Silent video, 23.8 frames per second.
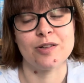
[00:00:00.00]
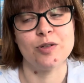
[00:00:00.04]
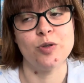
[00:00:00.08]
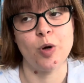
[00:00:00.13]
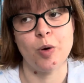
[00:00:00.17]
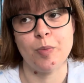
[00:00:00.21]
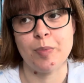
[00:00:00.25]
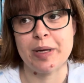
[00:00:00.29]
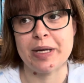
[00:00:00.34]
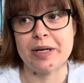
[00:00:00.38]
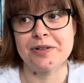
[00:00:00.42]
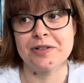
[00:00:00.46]

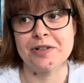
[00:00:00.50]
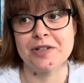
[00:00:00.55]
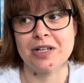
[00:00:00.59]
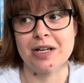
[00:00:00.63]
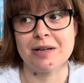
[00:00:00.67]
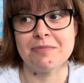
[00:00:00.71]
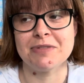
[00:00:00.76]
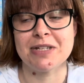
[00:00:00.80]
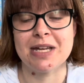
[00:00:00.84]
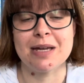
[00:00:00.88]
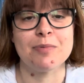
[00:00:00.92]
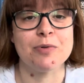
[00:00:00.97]
not being on a
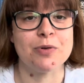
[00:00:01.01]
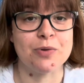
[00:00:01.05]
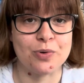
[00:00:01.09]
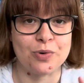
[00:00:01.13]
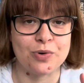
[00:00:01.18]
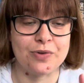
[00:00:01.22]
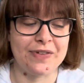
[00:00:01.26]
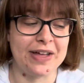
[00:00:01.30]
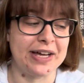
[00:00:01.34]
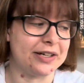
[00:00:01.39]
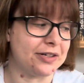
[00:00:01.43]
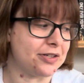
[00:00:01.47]
timetable, all
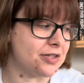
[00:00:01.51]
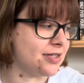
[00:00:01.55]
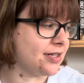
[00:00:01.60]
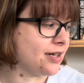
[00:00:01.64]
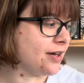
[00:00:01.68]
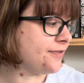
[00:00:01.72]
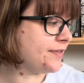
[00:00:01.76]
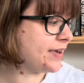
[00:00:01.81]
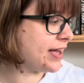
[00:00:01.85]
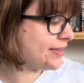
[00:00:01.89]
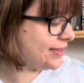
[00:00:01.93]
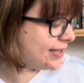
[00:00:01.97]
of that good
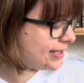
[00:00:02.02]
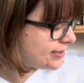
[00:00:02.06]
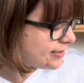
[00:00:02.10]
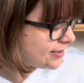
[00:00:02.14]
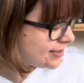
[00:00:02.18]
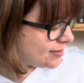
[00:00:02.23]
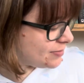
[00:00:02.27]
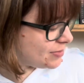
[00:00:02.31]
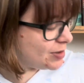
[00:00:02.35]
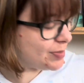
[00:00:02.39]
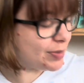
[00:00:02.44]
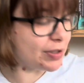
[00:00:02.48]
stuff. And these are
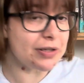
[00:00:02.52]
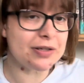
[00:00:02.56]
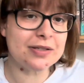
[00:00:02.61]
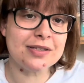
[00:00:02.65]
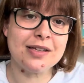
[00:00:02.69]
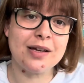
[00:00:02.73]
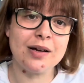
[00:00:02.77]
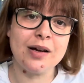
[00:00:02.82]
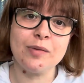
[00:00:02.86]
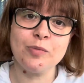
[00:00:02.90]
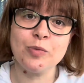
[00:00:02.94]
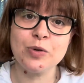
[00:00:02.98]
some of the books
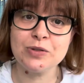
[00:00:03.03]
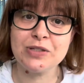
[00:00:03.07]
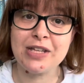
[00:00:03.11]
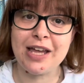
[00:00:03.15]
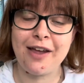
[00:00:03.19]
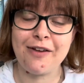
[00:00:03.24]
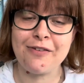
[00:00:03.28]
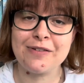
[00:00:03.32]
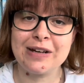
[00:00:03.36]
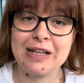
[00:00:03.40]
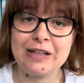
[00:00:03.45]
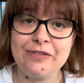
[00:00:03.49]
that will
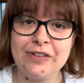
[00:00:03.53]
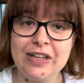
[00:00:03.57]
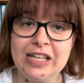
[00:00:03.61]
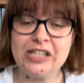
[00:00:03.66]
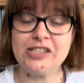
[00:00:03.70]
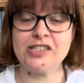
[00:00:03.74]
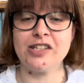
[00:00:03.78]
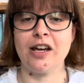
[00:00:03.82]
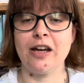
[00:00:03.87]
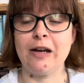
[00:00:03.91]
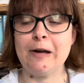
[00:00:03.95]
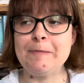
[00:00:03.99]
definitely
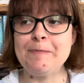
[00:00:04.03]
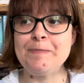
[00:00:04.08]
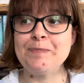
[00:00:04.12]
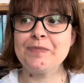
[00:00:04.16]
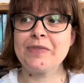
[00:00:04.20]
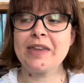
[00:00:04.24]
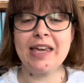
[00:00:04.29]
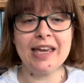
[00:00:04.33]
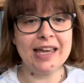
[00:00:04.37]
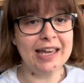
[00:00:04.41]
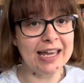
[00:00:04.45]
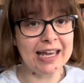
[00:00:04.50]
feature
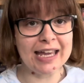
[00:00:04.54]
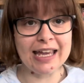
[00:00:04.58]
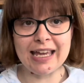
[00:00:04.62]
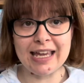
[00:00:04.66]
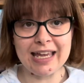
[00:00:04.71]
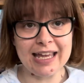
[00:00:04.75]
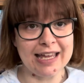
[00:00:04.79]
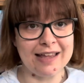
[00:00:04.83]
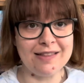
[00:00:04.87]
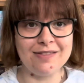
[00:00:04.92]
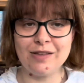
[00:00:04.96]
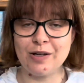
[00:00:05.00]

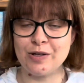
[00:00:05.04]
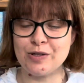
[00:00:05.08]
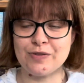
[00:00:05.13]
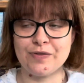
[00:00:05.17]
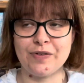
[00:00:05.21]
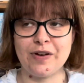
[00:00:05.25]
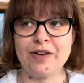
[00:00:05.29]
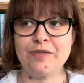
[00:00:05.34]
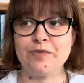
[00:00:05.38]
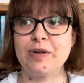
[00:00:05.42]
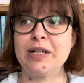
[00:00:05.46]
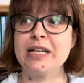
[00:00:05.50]
in those
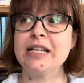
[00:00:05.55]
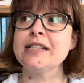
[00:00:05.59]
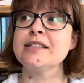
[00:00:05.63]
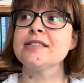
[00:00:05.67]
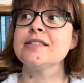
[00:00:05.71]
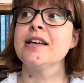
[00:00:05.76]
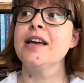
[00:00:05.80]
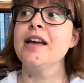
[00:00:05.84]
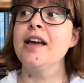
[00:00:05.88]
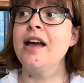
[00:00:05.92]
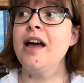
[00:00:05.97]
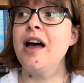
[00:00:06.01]
5 weeks,
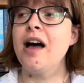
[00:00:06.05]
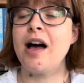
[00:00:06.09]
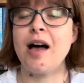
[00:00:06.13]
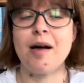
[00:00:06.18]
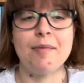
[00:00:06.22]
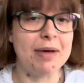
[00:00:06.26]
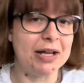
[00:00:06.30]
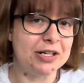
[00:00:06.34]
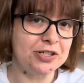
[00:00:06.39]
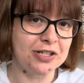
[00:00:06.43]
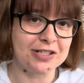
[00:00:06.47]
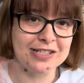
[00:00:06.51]

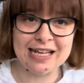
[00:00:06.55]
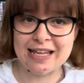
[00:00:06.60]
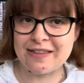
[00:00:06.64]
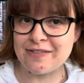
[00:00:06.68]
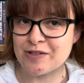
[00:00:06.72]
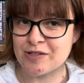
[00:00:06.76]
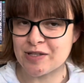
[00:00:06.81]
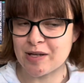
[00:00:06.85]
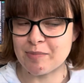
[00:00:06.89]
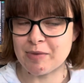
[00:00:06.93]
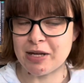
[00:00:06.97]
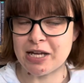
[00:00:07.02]
and just in the
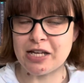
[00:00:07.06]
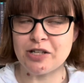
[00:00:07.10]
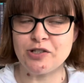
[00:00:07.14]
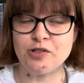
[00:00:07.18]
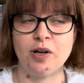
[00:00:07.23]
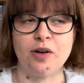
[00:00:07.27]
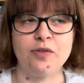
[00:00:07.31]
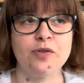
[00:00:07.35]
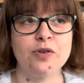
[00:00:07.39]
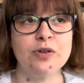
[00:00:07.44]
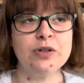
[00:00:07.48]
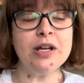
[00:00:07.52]
summer in
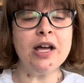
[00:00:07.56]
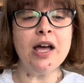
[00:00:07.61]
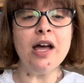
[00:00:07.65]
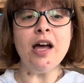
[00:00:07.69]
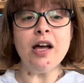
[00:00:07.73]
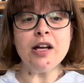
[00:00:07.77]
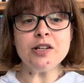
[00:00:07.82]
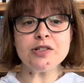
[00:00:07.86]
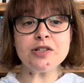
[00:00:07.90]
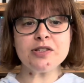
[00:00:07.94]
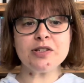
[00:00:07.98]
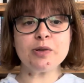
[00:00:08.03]
general.
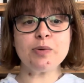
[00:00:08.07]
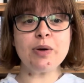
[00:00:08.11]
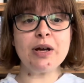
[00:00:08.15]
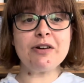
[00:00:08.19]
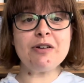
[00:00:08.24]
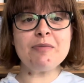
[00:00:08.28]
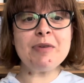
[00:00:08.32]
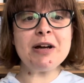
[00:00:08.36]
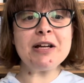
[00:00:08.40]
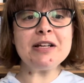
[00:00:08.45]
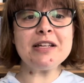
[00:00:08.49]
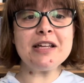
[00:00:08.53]
Just a quick
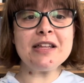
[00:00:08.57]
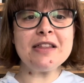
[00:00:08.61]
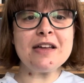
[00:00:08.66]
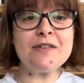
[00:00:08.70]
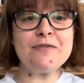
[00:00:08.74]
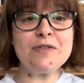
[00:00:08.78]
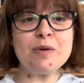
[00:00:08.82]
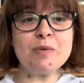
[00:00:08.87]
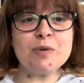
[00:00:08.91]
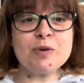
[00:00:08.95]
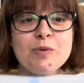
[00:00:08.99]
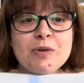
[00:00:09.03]
reminder that if
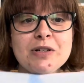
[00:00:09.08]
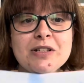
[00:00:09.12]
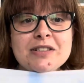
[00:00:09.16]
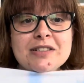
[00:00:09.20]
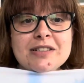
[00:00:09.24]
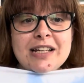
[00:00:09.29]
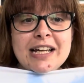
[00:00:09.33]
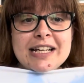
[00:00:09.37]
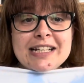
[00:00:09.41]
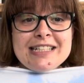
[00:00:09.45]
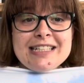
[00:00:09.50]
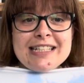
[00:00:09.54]
you would
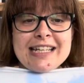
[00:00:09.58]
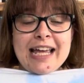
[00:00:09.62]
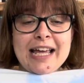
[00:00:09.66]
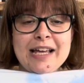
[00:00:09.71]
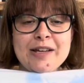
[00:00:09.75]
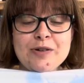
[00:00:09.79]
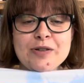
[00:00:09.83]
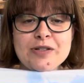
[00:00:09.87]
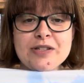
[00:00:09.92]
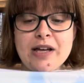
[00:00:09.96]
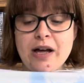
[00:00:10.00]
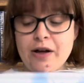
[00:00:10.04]
like to get
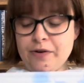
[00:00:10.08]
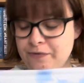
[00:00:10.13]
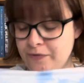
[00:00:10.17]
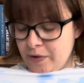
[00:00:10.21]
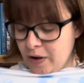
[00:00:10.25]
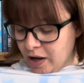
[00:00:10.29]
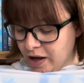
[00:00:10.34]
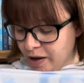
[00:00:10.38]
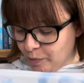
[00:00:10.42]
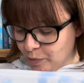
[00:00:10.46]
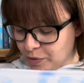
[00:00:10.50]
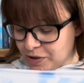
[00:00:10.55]
yourself
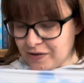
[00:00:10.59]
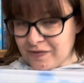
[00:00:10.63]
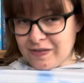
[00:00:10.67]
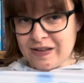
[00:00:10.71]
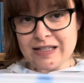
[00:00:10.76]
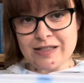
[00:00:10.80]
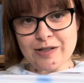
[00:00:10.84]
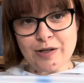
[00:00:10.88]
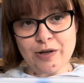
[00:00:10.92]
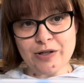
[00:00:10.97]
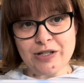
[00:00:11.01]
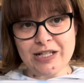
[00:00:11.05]
one of
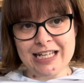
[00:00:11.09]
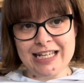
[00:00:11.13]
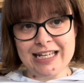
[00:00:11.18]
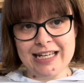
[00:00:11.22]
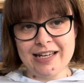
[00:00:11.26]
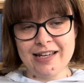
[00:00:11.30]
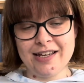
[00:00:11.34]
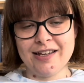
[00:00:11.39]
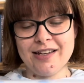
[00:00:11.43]
these Oodie